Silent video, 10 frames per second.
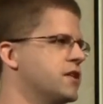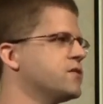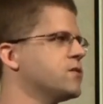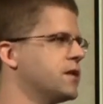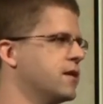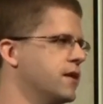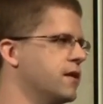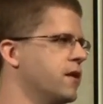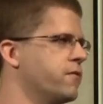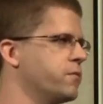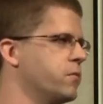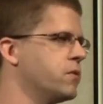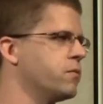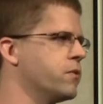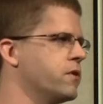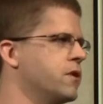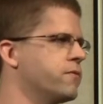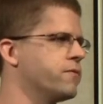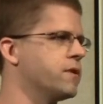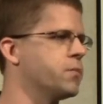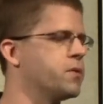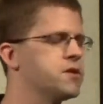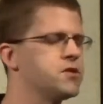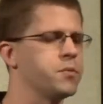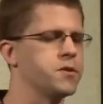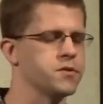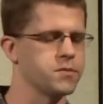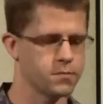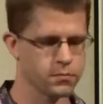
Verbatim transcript: that so they could get enough, uh, enough uh, participants.